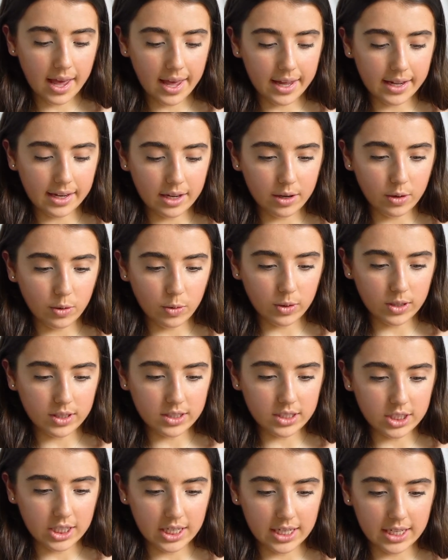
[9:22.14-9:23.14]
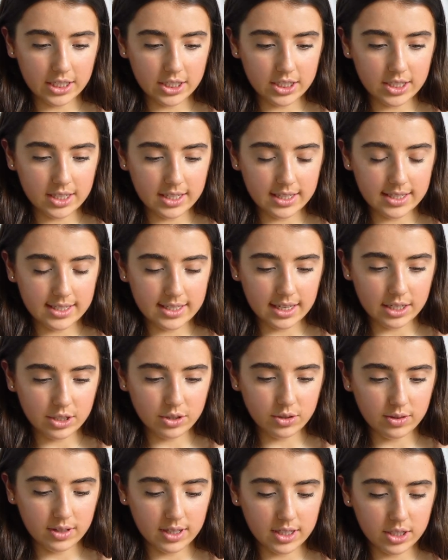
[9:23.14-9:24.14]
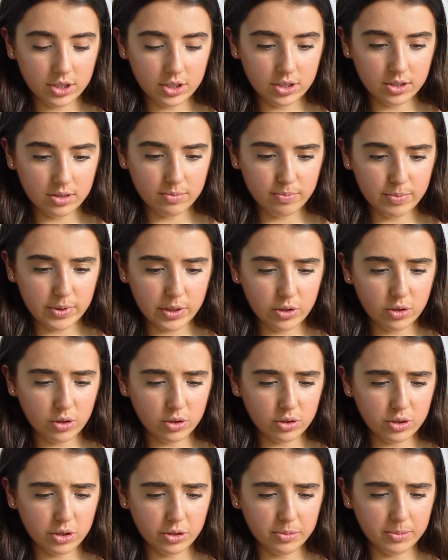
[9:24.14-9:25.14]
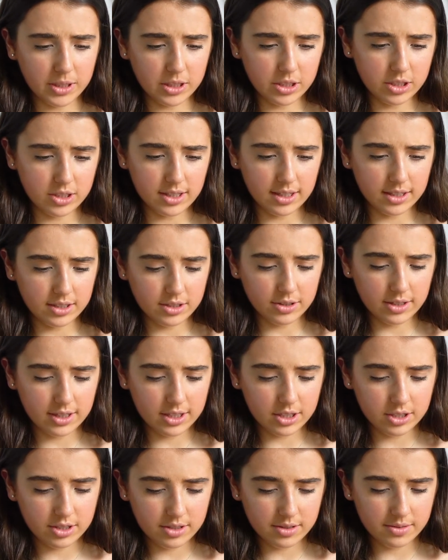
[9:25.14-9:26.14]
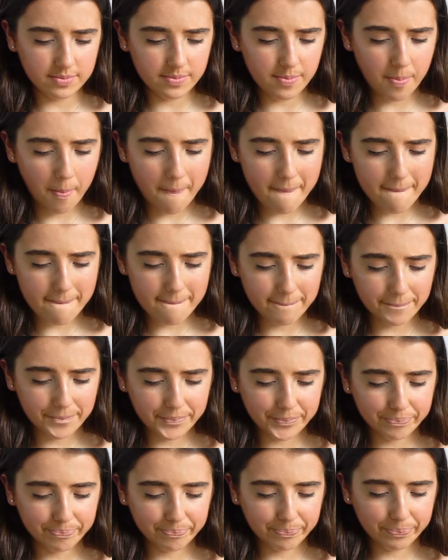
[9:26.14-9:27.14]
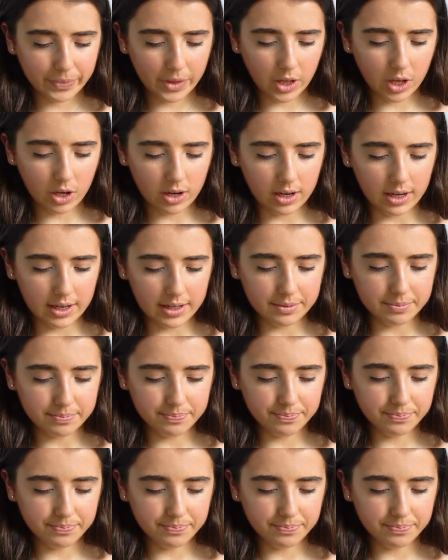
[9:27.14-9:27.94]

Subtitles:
And I always change the saturation, but not too much saturation. Okay.